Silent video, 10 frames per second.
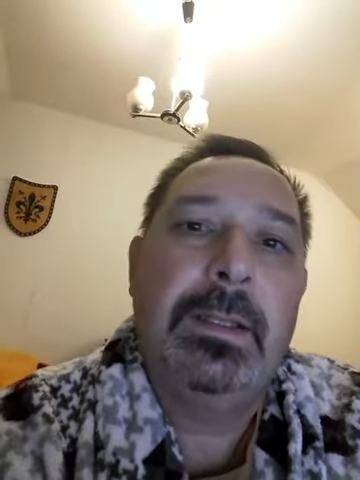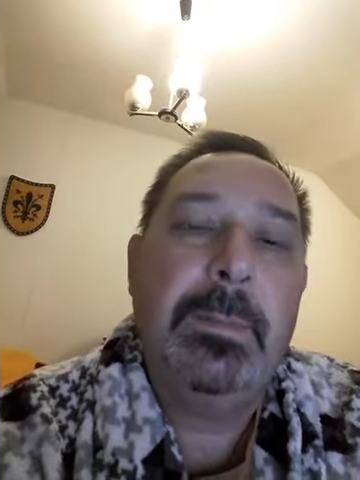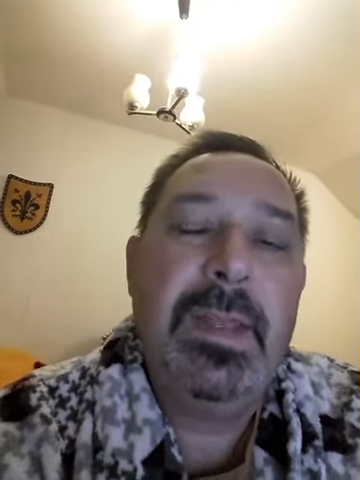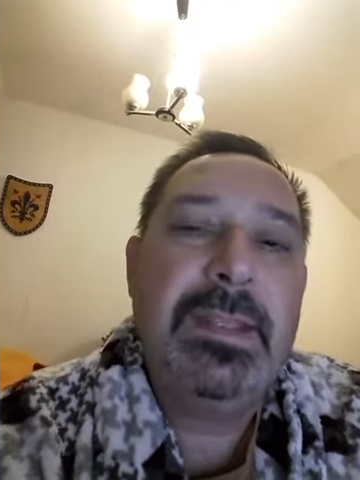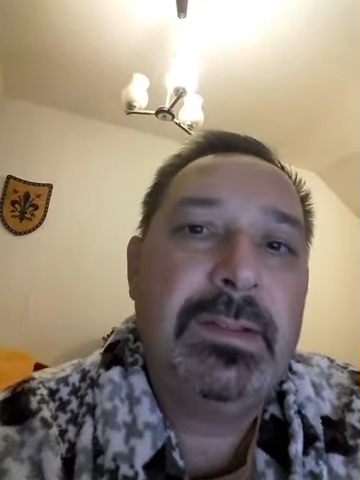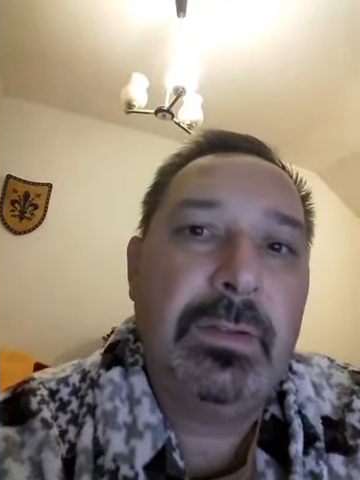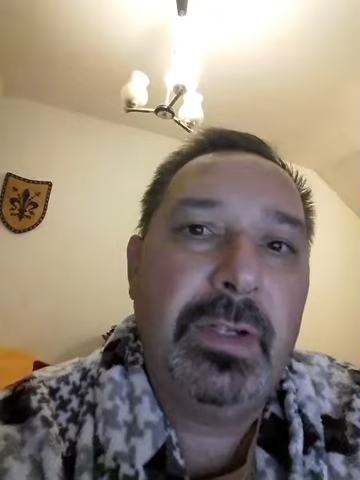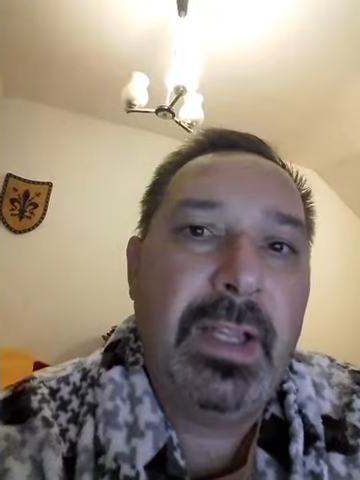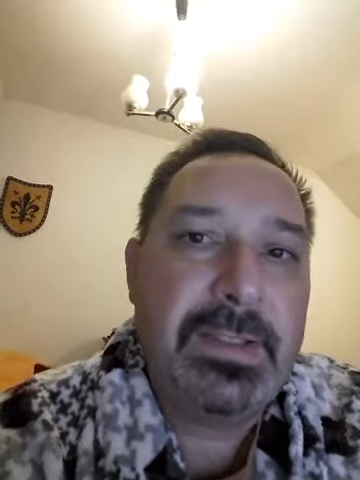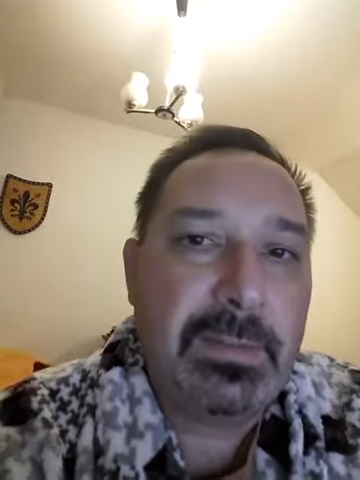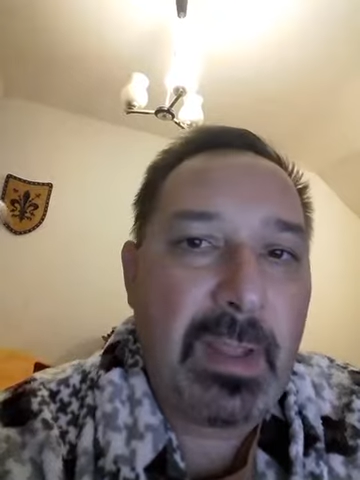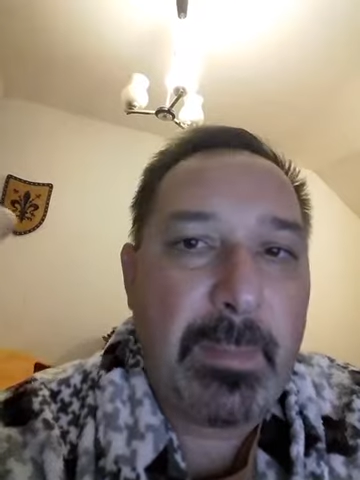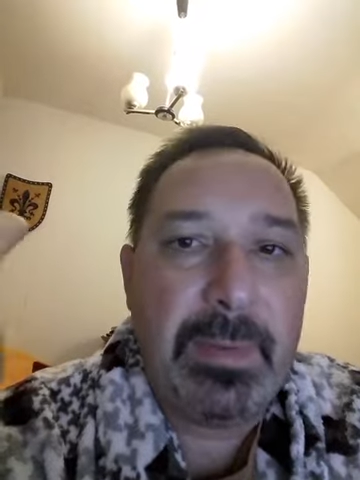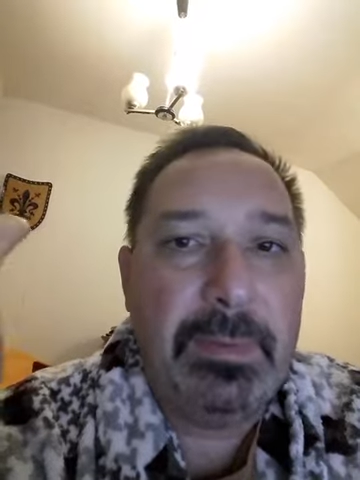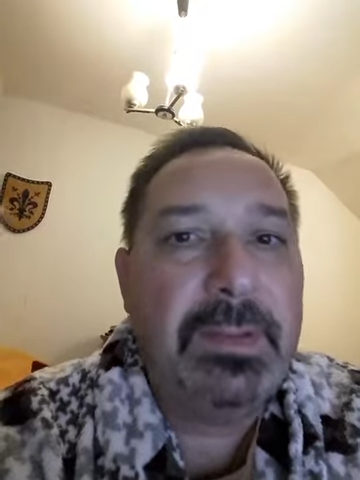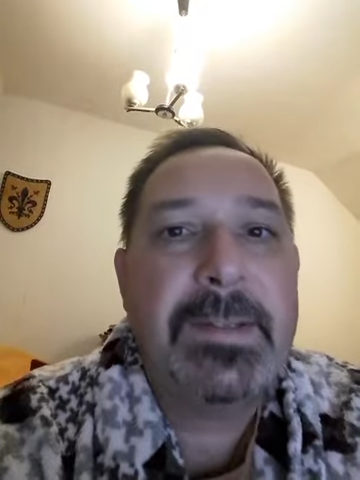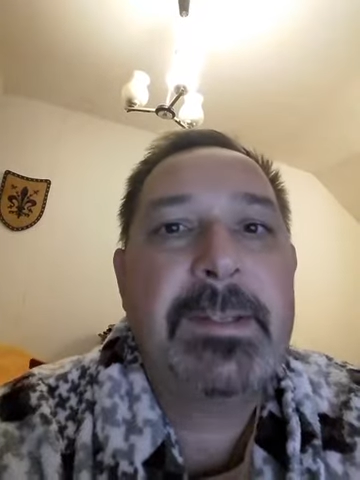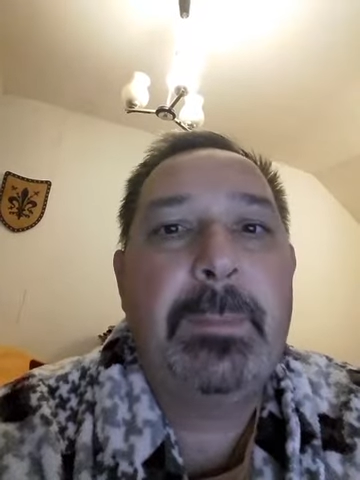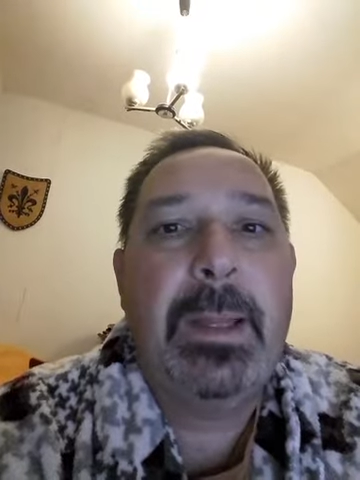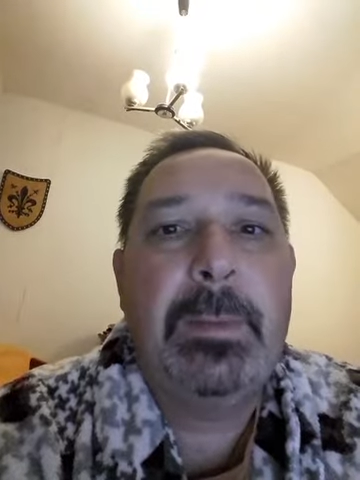the main story has to happen on a
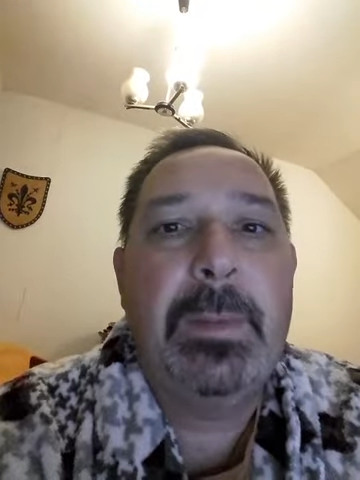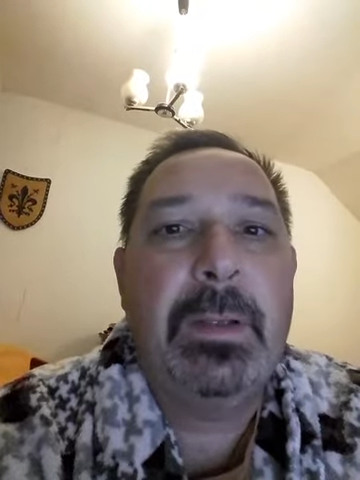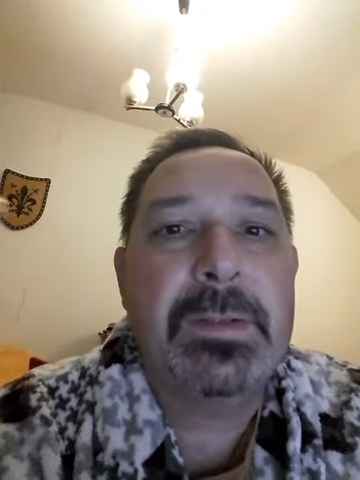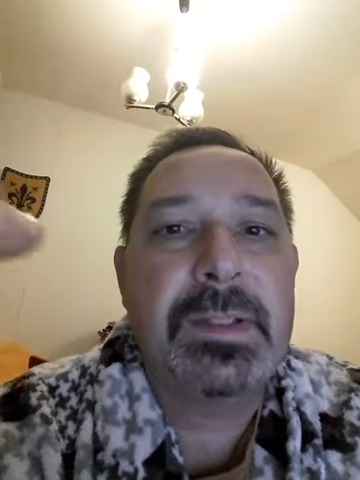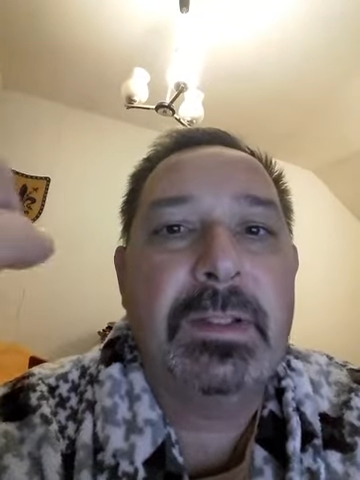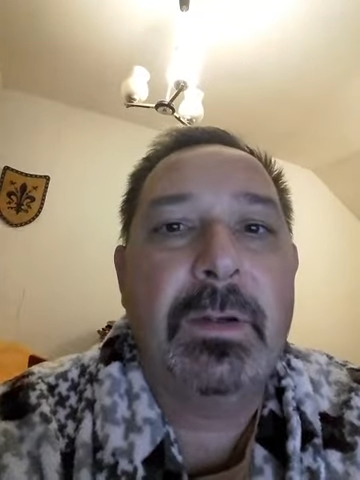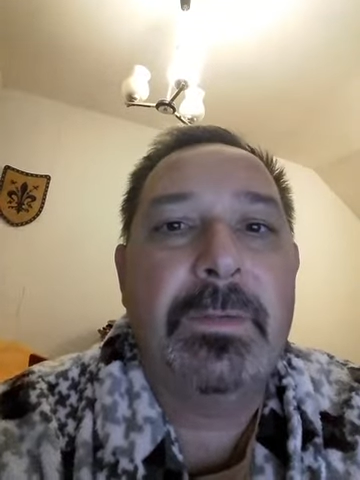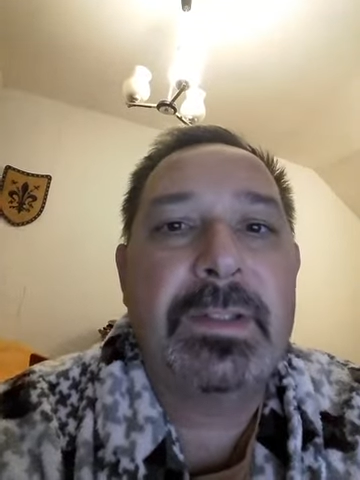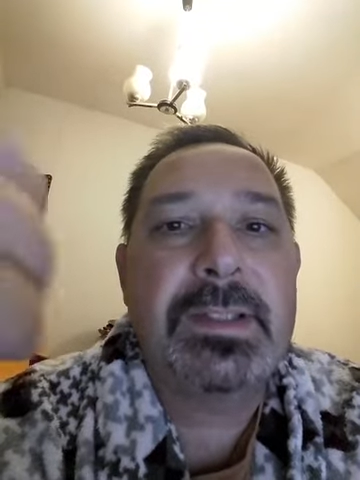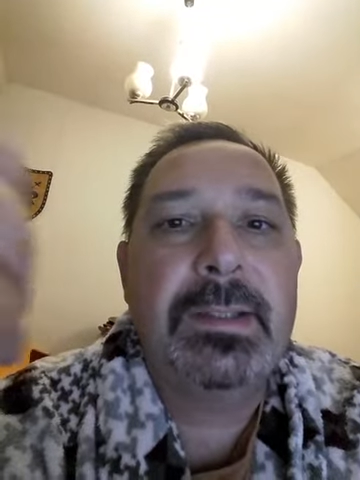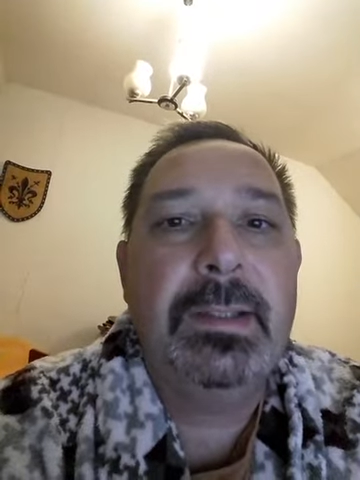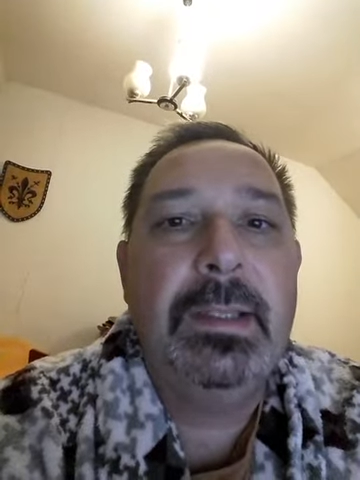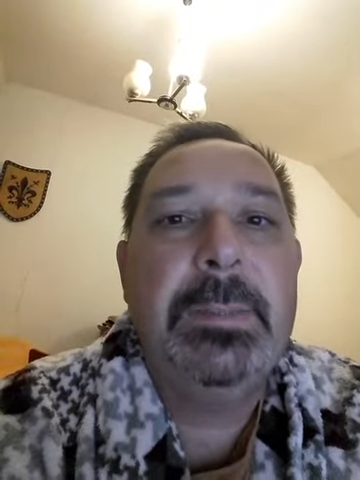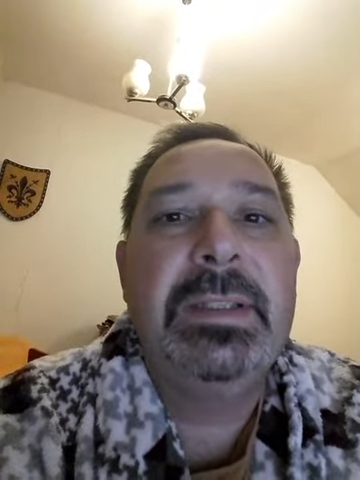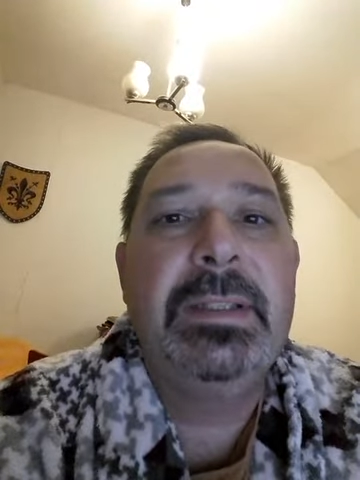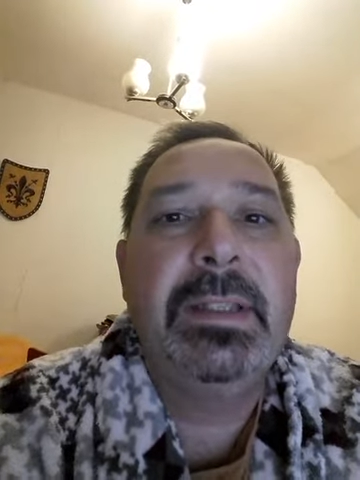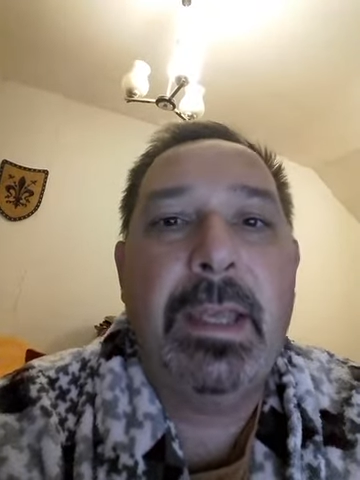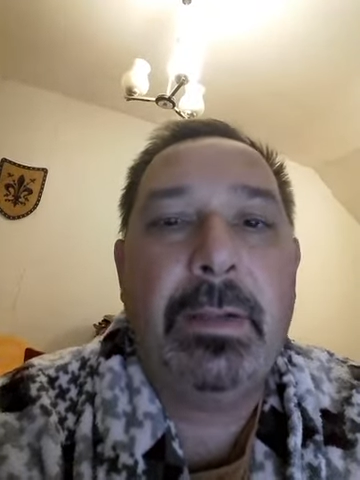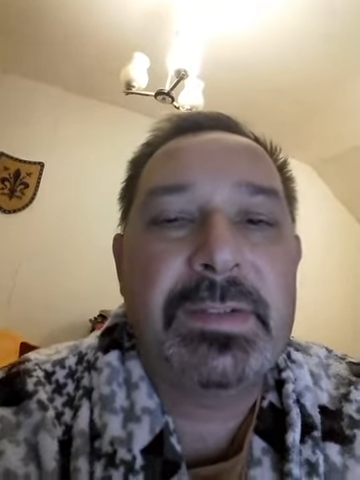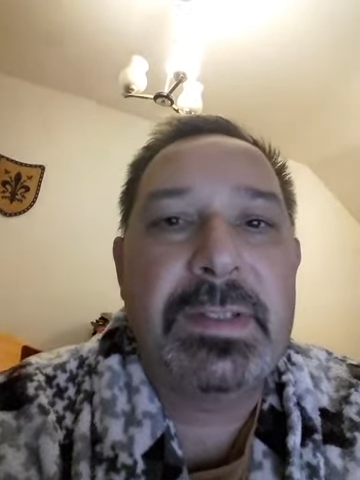desert planet because it offers a limited
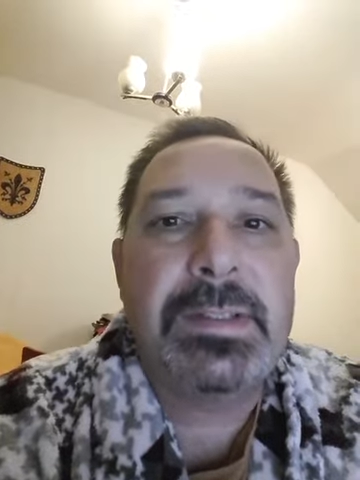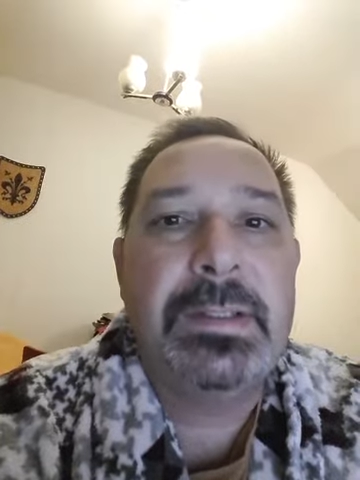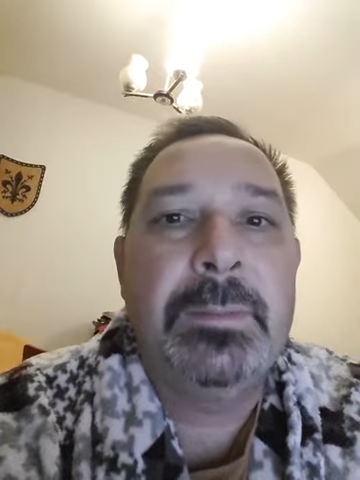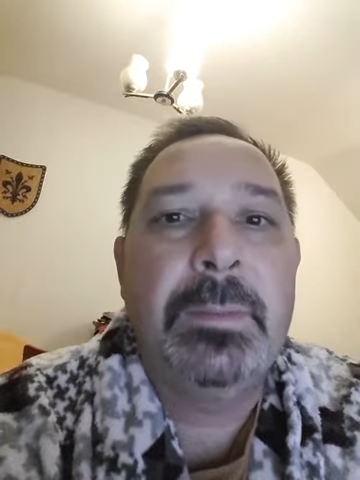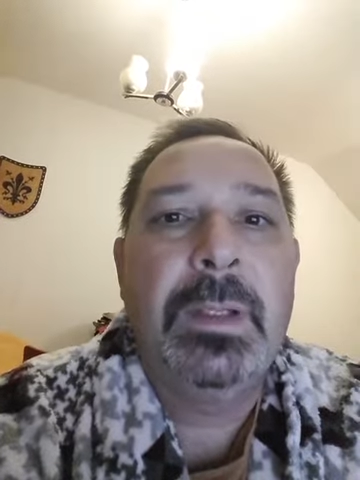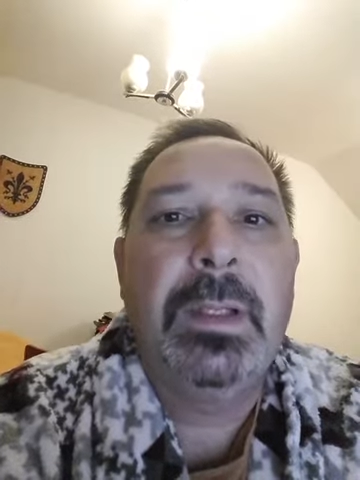ecosystem,